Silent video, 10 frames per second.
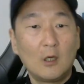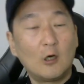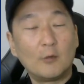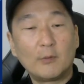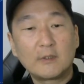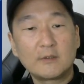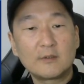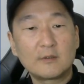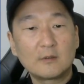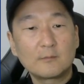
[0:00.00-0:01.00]
Oh, but this
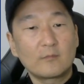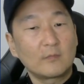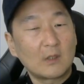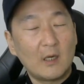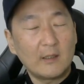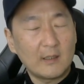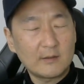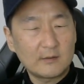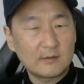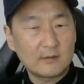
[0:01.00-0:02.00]
is, I
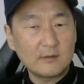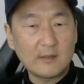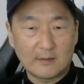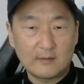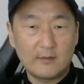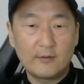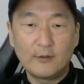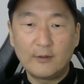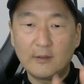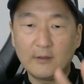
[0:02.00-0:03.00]
guess, yes,
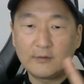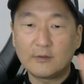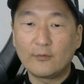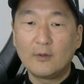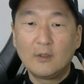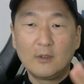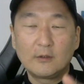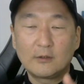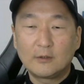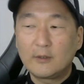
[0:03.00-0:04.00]
30 some
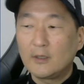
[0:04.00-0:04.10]
30.